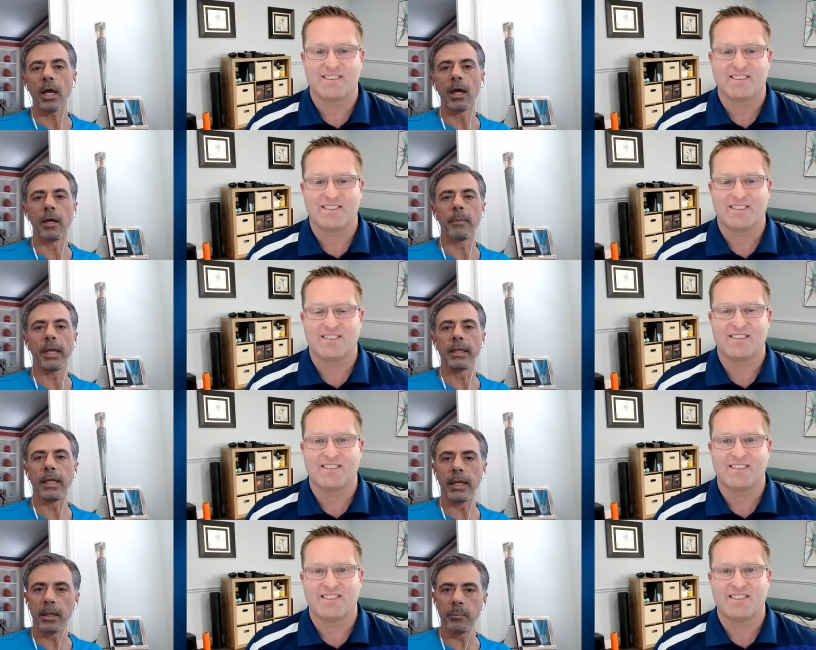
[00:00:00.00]
Speaker 1: um,
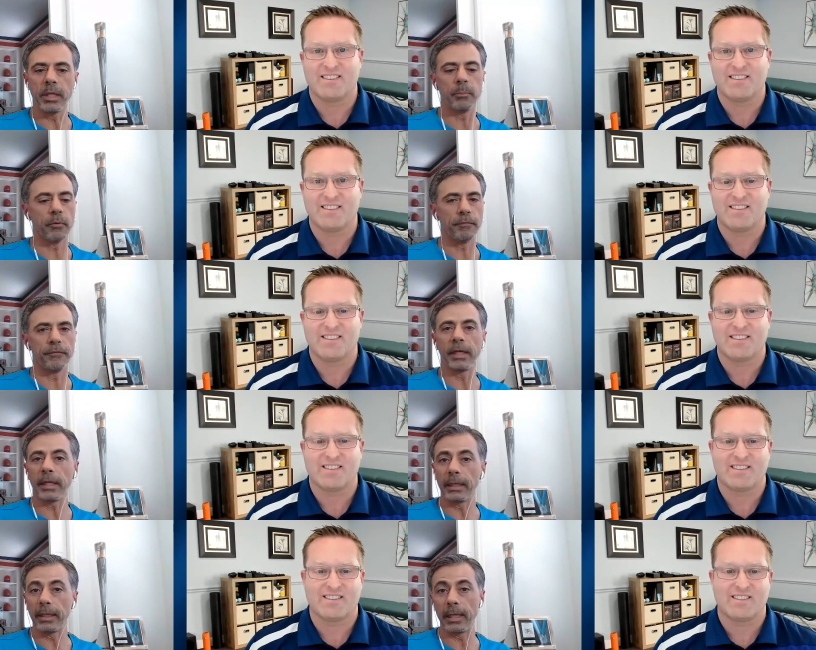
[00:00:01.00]
and getting people
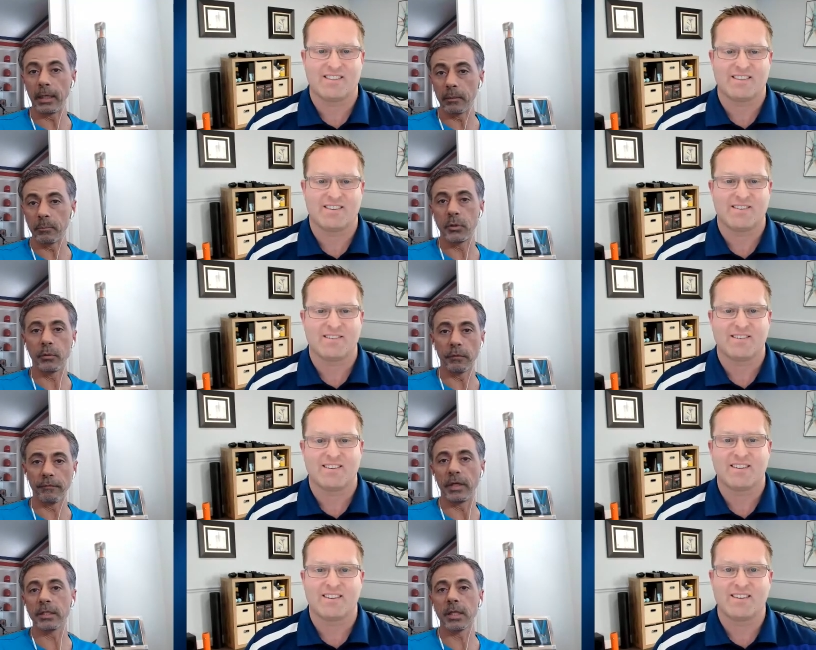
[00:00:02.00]
fit and getting them to
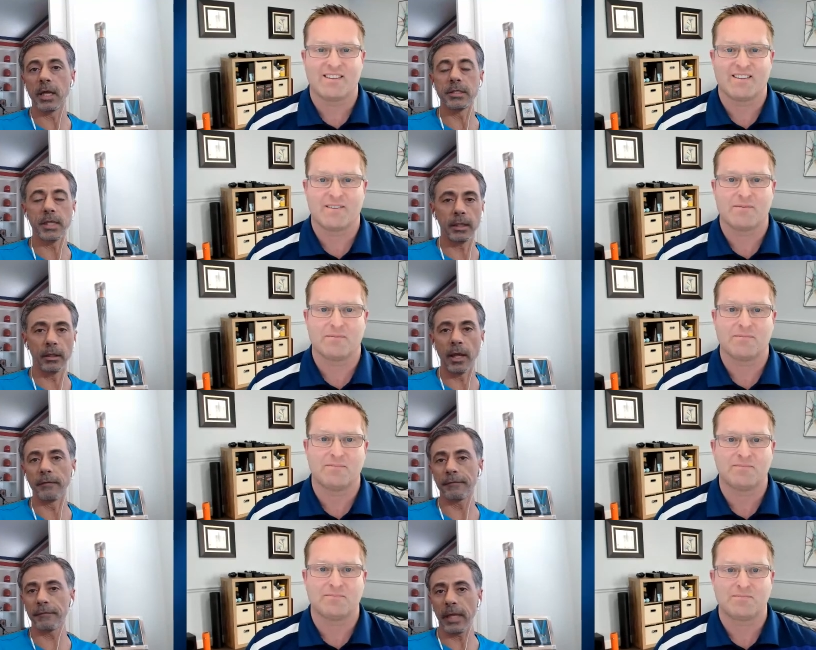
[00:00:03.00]
their finish lines in
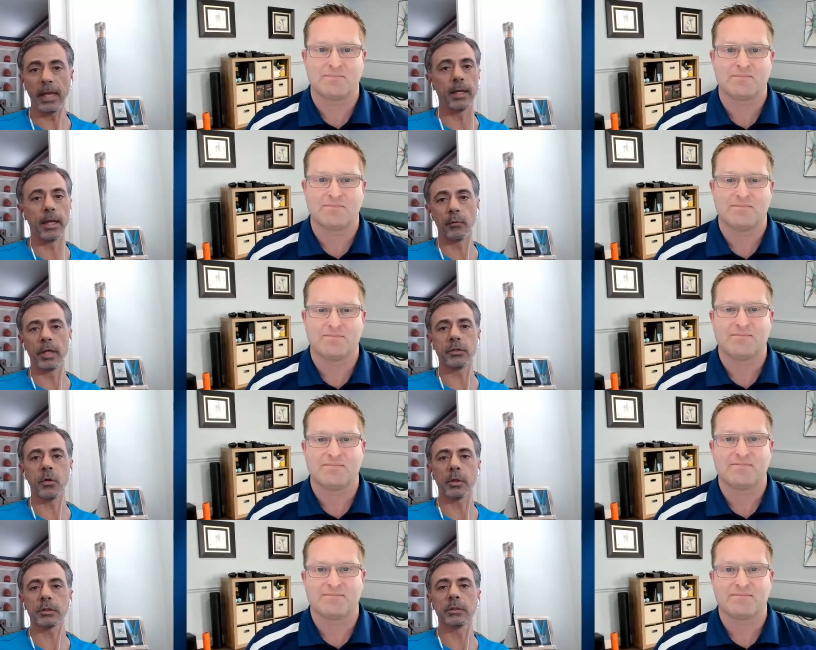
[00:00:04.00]
life and on the race
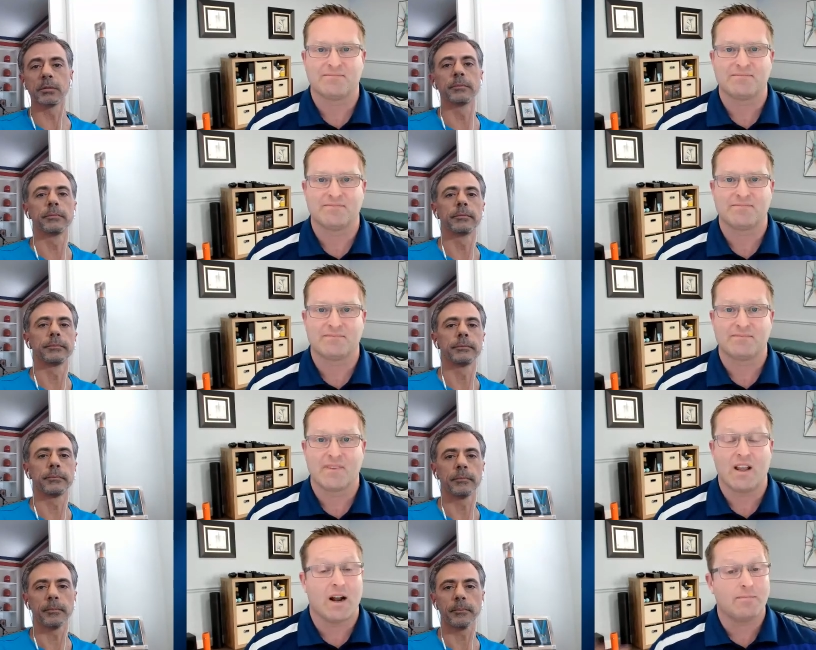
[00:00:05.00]
course.
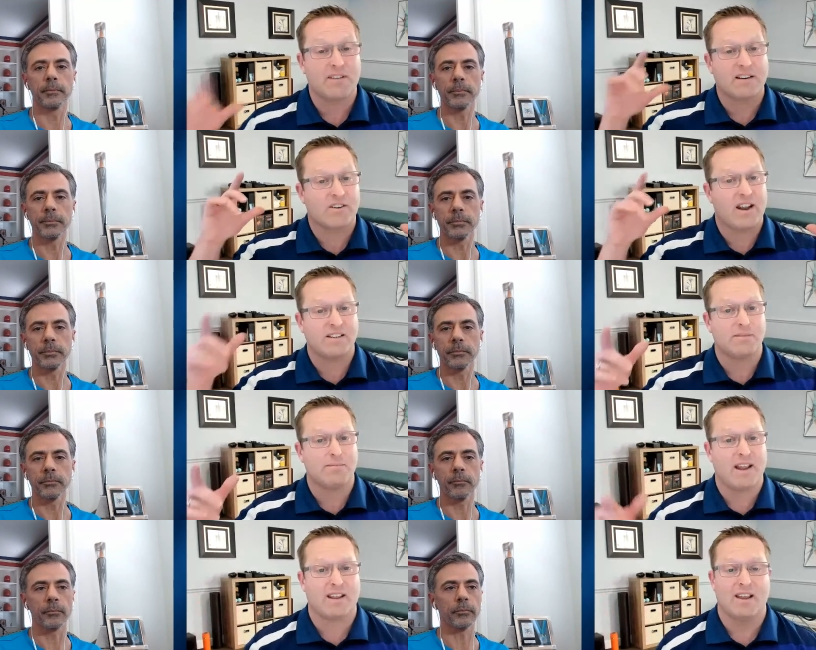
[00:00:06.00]
And
Speaker 2: I'm Dr.
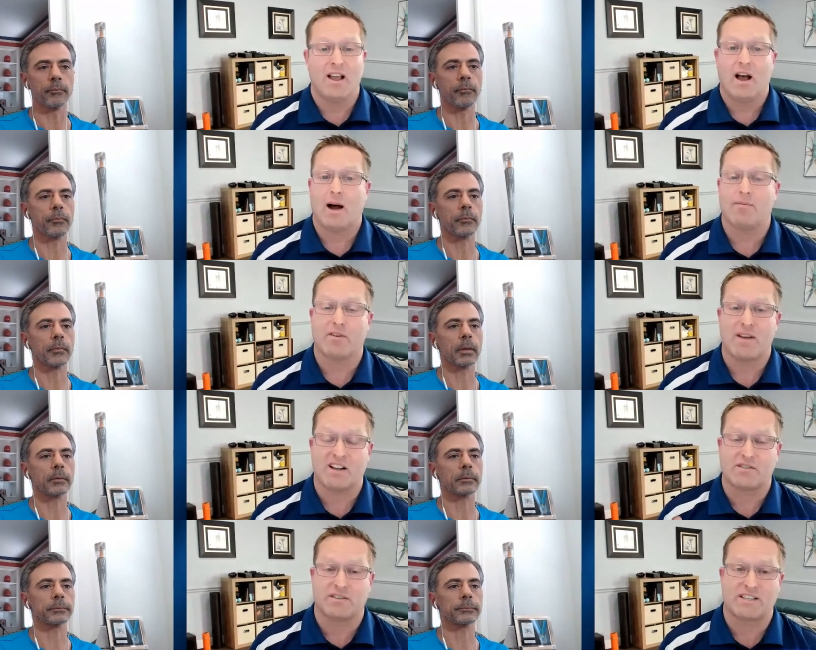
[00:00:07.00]
Hasenbank. I'm from
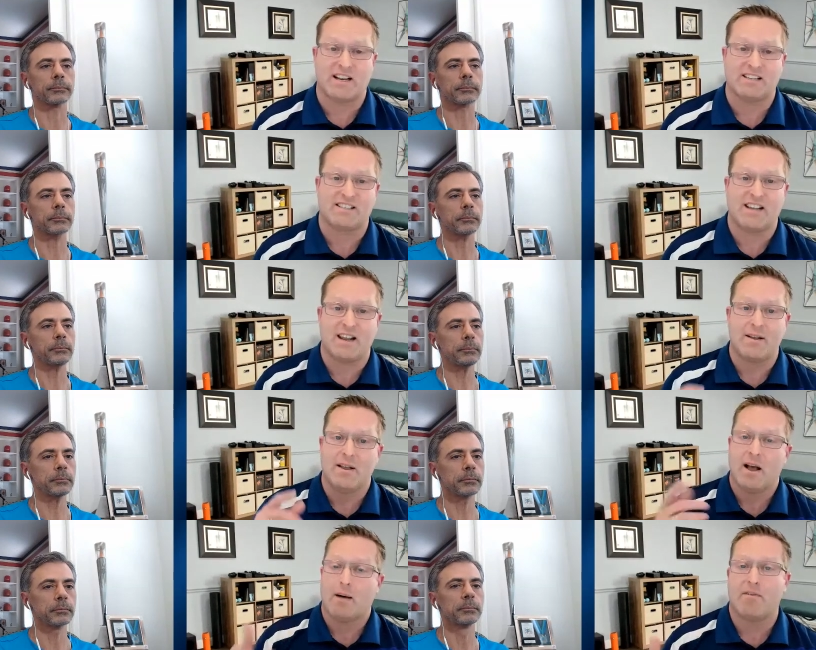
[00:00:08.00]
Nashville, Tennessee.
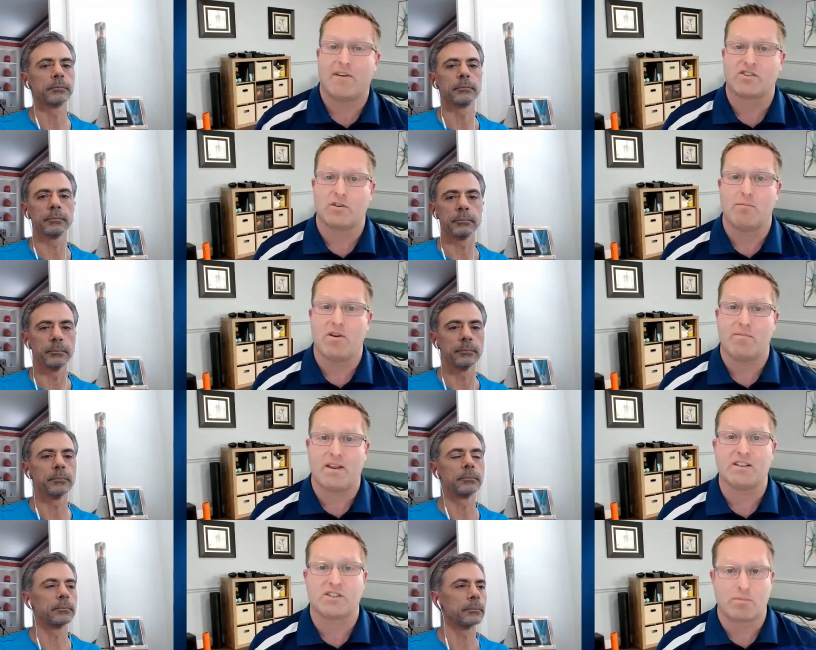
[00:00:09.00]
I'm a functional
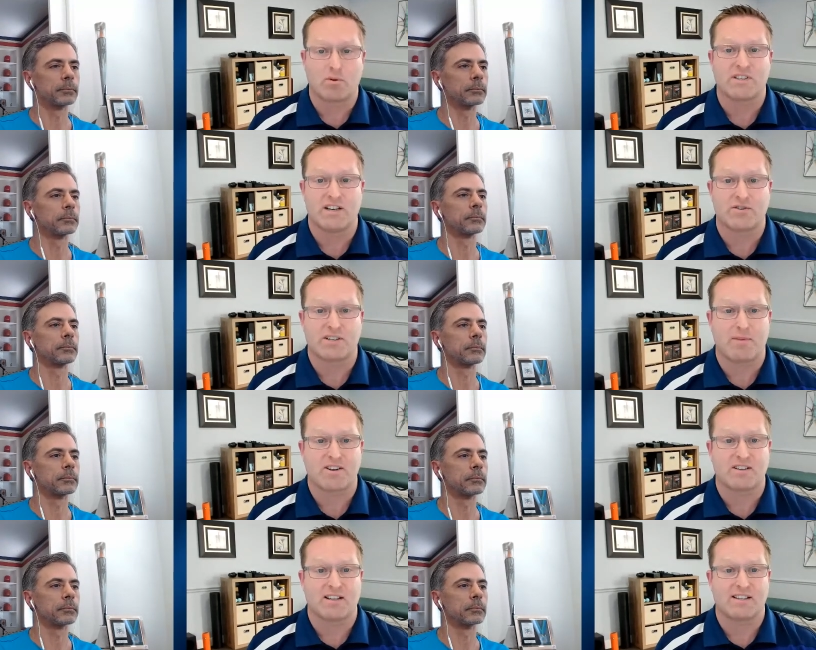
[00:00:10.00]
movement and sports injury
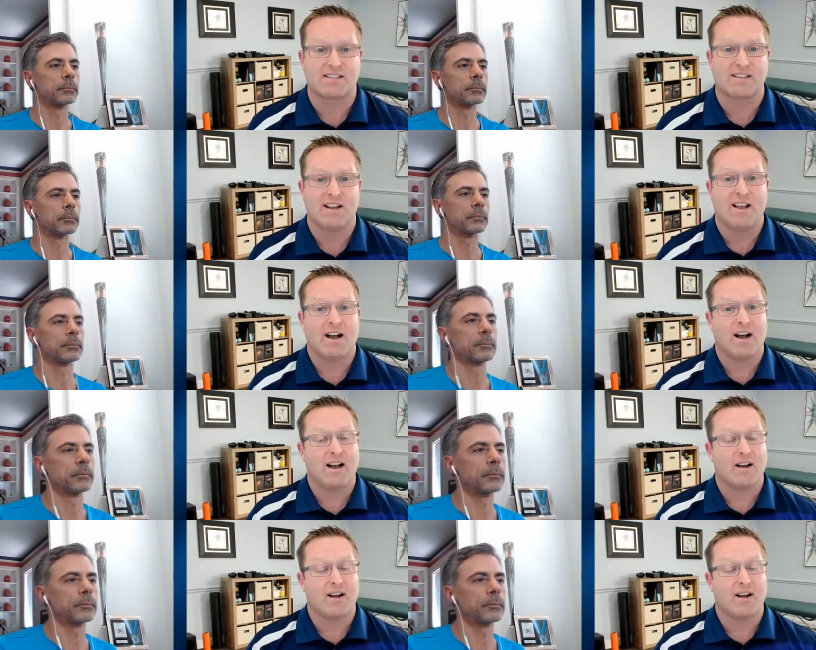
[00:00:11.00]
specialist uh,